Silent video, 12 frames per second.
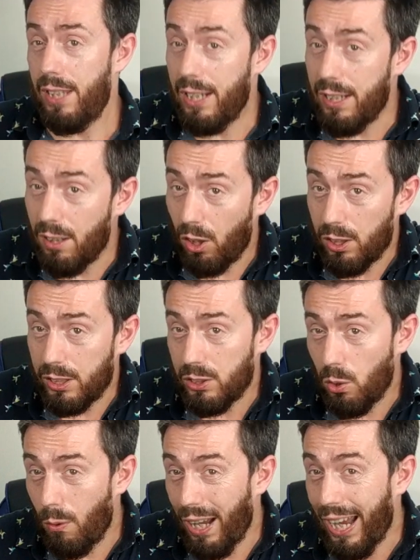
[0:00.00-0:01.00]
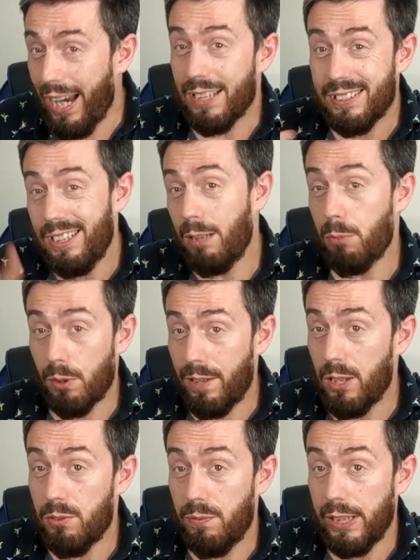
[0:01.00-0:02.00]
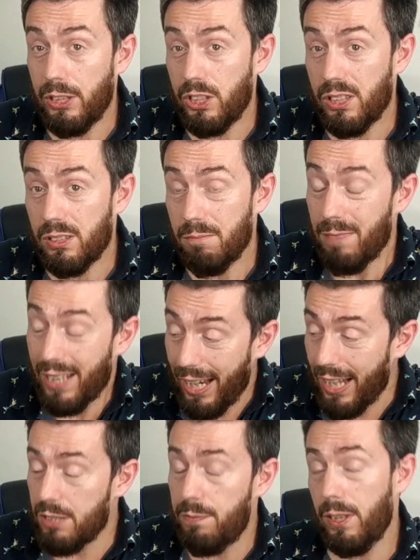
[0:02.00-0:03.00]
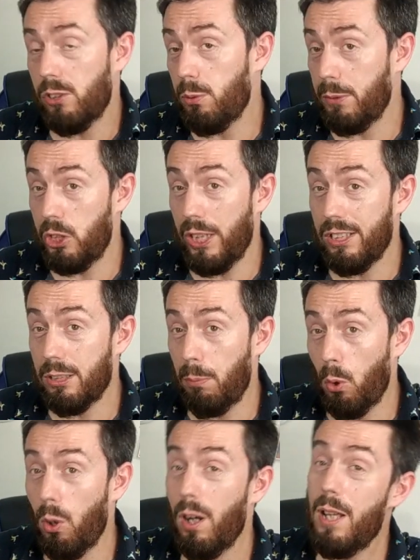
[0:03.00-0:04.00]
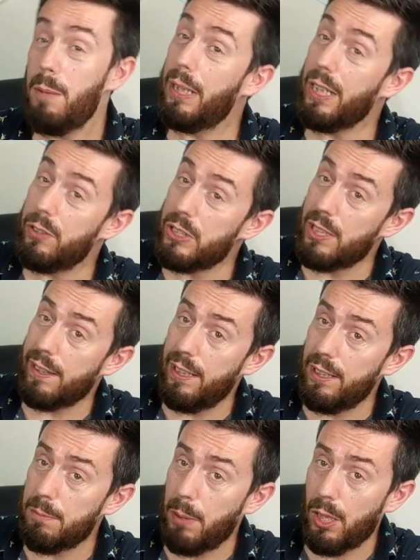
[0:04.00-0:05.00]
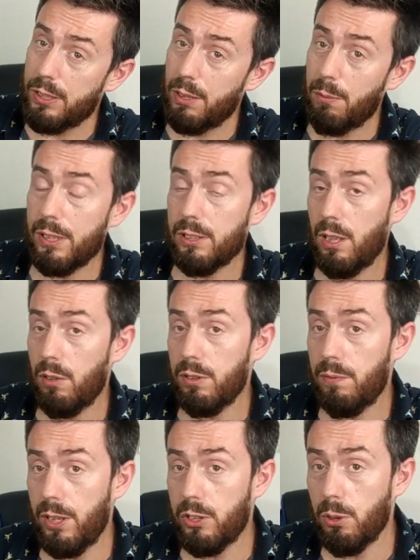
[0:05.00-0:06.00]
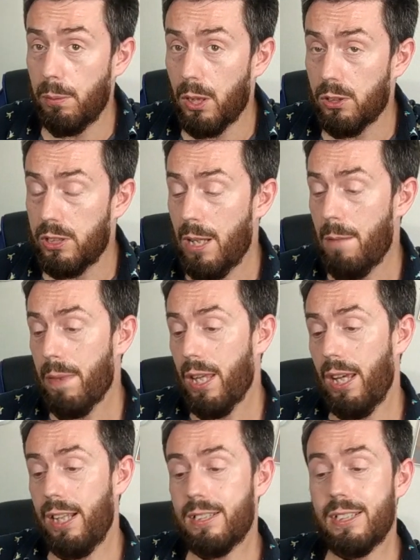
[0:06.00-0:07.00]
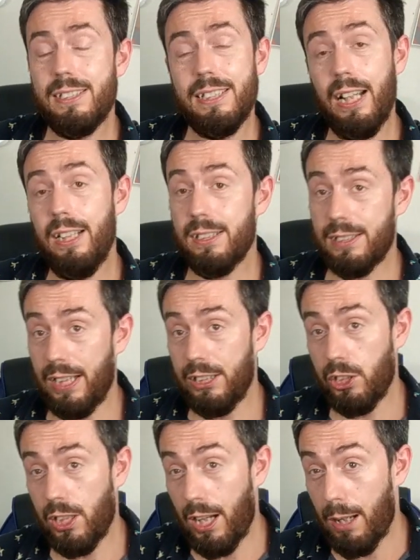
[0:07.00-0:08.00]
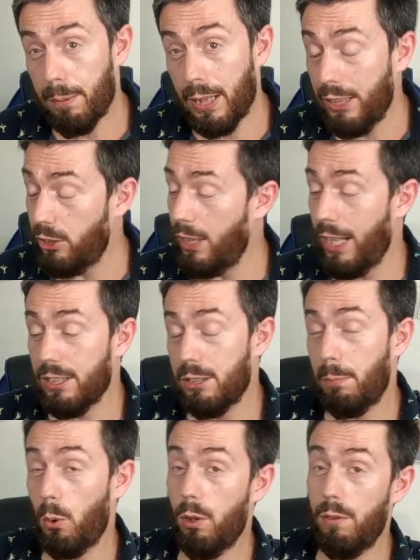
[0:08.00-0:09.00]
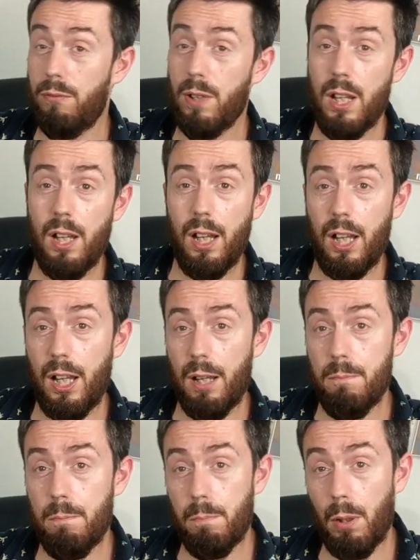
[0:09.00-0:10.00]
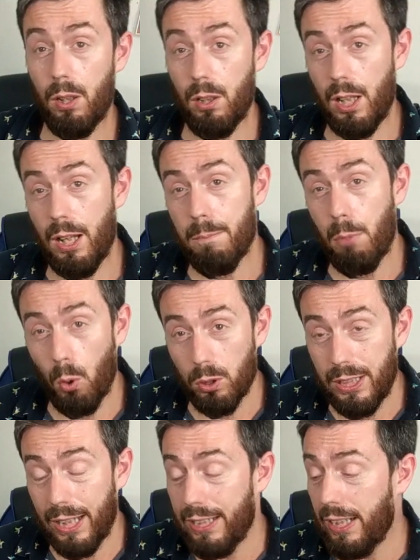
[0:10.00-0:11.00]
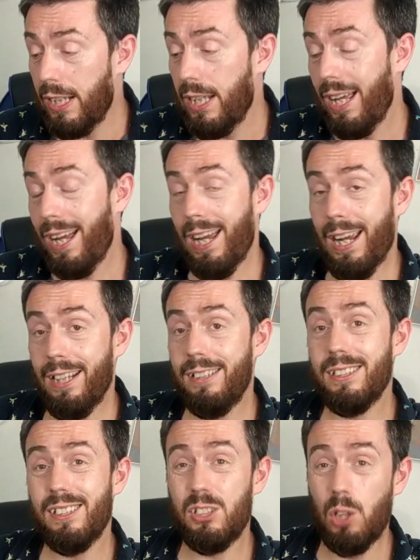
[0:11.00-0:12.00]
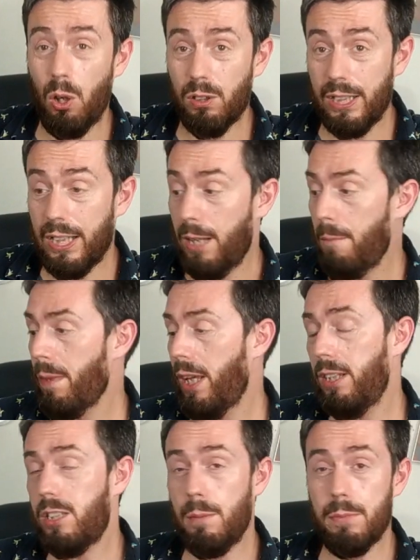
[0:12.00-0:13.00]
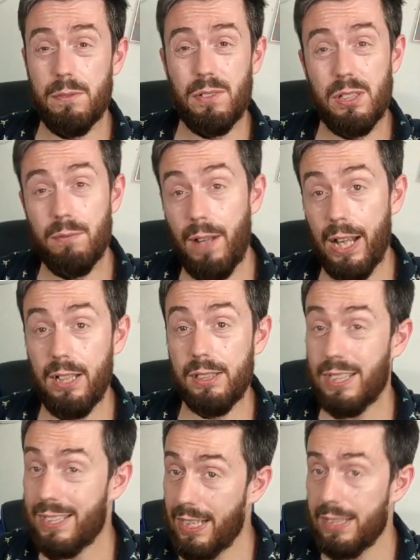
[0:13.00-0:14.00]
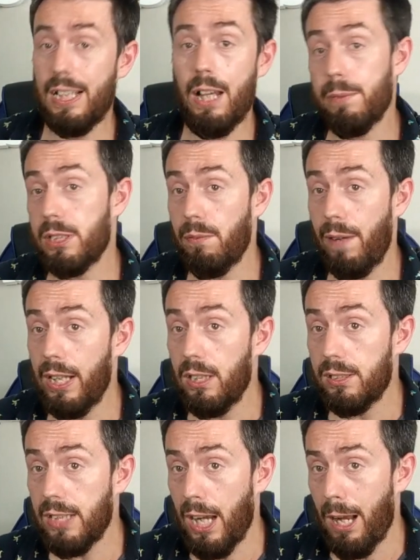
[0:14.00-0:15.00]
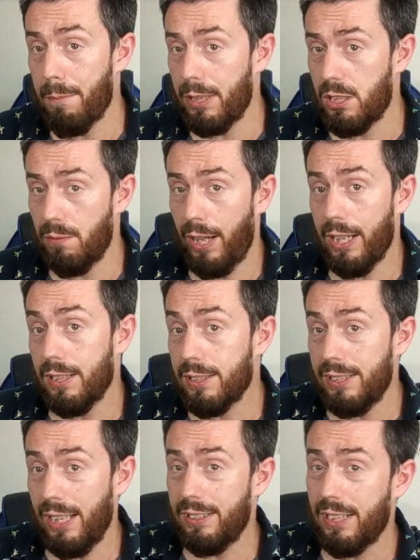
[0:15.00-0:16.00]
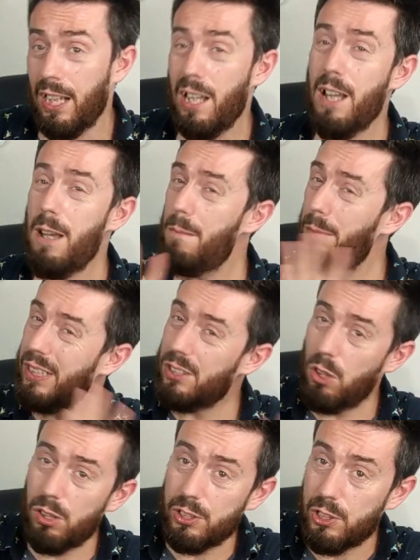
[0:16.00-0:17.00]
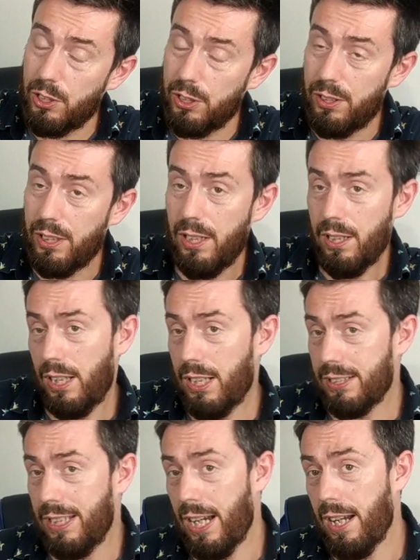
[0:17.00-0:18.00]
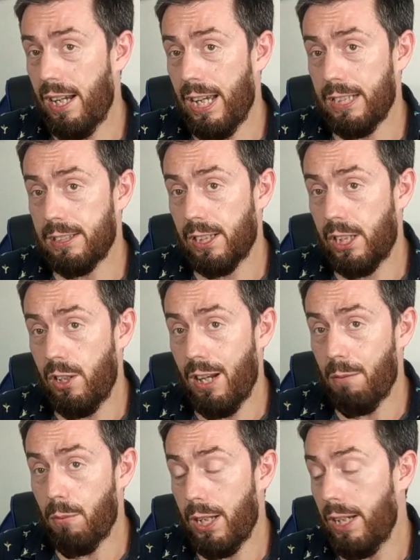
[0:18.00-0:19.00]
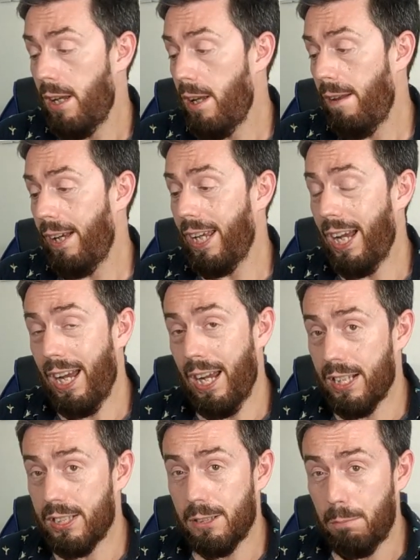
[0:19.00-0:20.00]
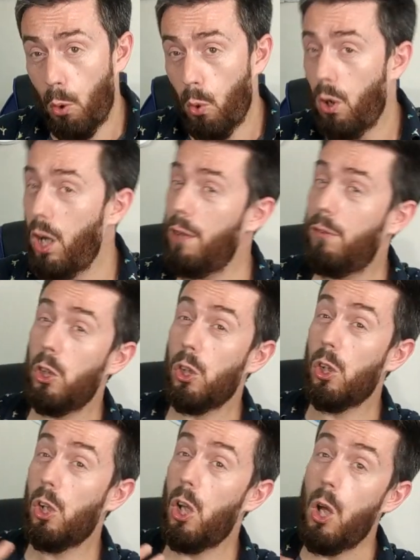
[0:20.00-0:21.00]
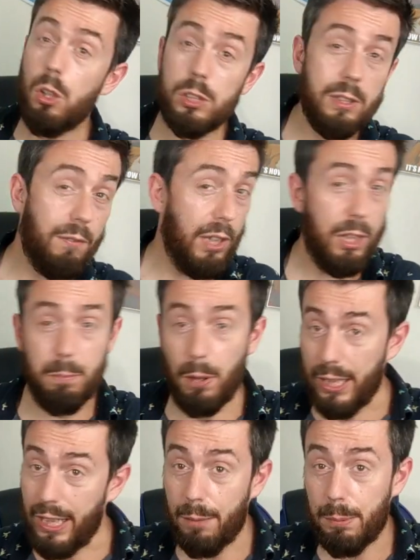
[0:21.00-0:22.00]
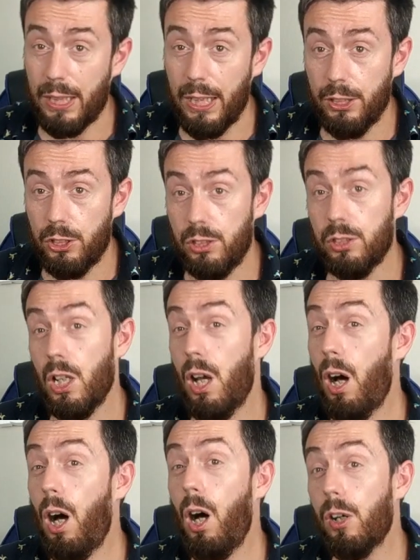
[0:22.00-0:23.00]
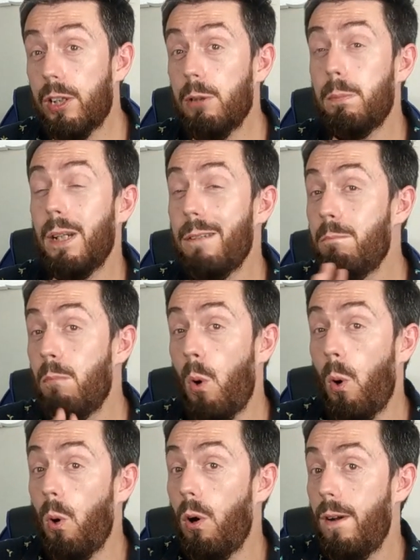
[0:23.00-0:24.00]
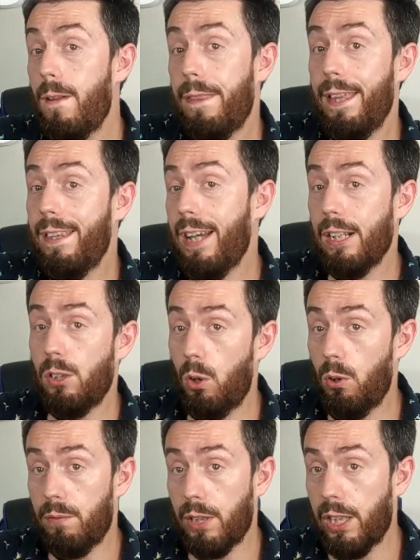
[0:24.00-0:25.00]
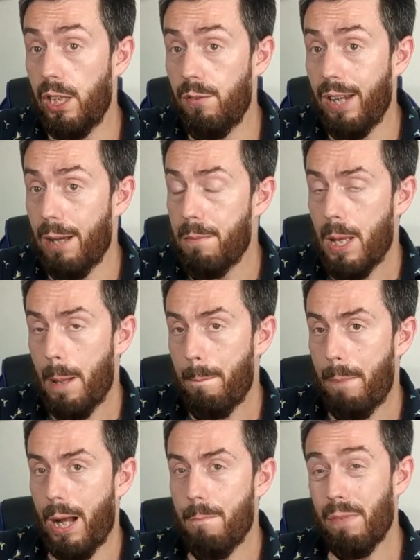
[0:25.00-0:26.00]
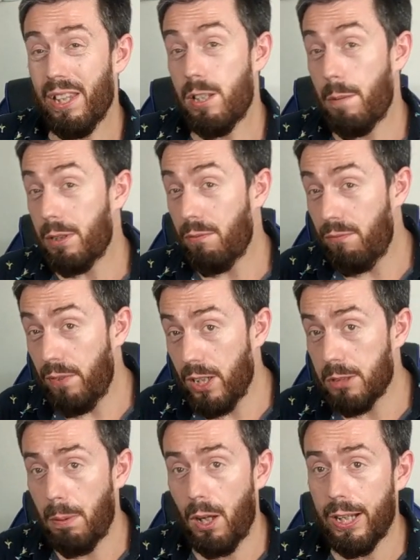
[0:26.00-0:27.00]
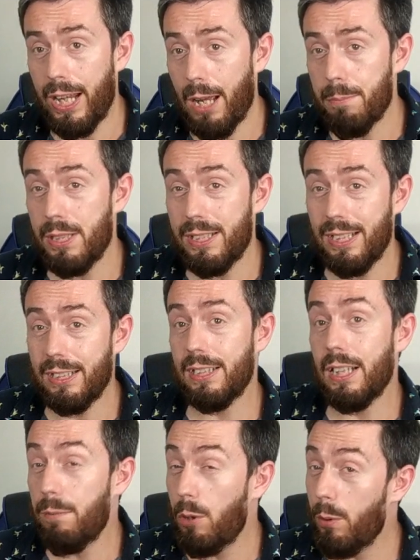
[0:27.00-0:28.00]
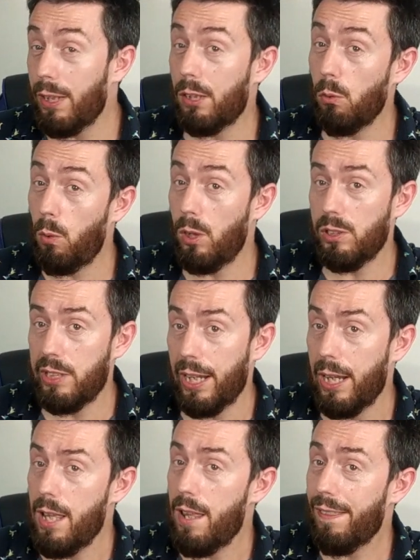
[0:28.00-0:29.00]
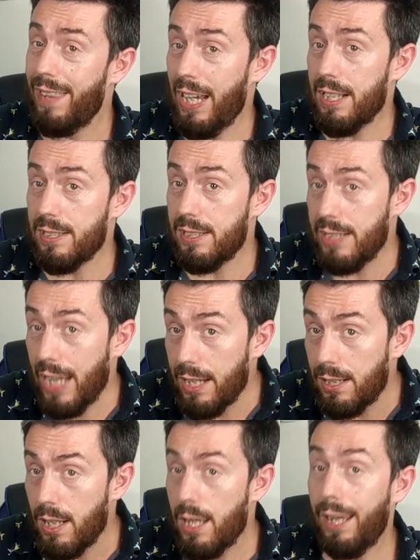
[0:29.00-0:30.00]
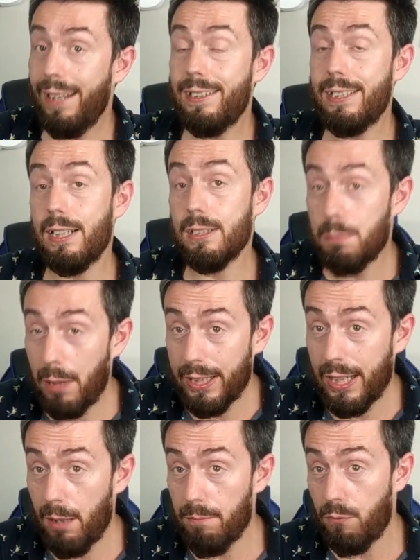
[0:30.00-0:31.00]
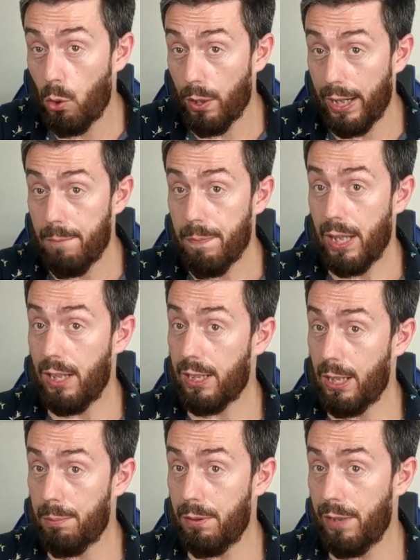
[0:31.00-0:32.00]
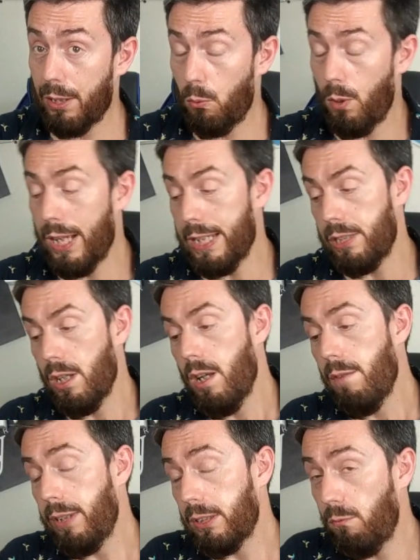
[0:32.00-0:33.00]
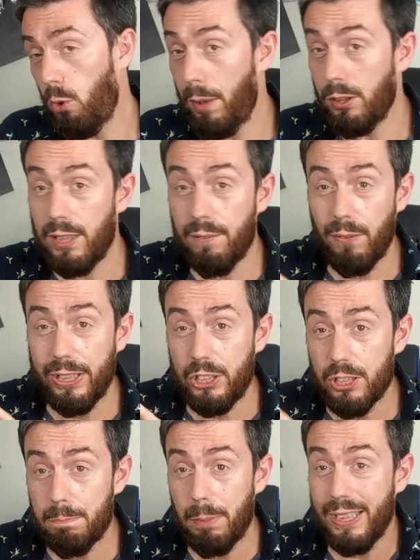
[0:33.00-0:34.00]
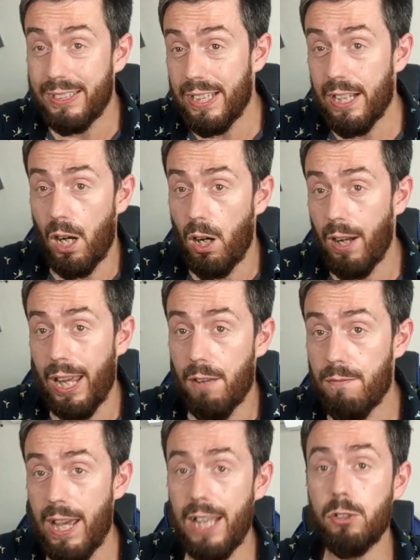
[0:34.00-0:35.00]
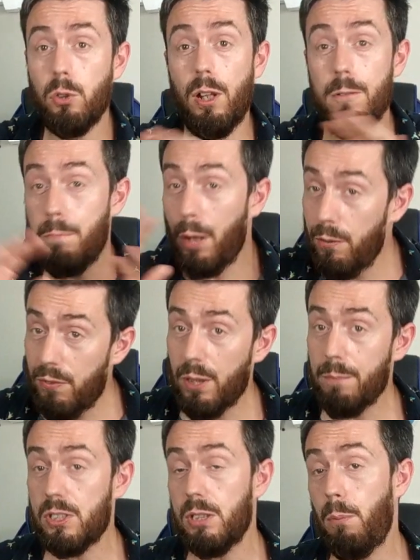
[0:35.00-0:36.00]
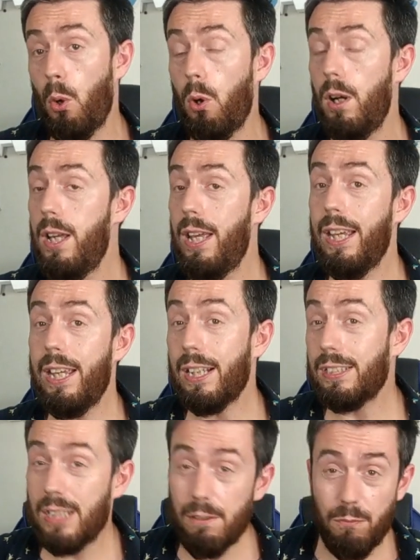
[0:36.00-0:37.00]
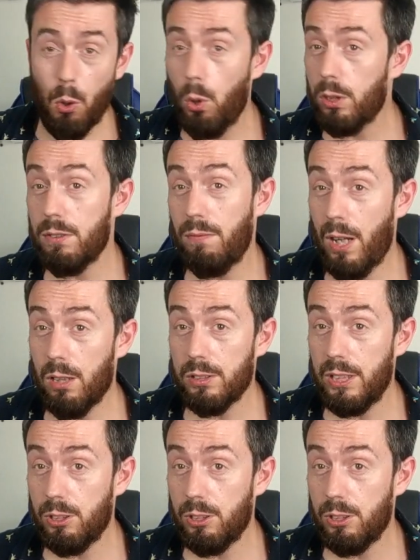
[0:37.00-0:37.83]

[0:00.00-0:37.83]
the Lockerstor has a number of those features. It has virtual machine support, but it uses third-party ones known as VirtualBox. Its container station application has support of um, uh, Portainer and Docker. In terms of surveillance, it does have a surveillance app in Surveillance Center, but it's not as good as that as the QNAP one. It has support of lots of third-party applications, arguably more than that of the QNAP. But in terms of first-party apps, it does leave you a little wanting. That said, it does make up for it in a couple of other ways. First and foremost, it features BTRFS, although both of them support ext4 as a file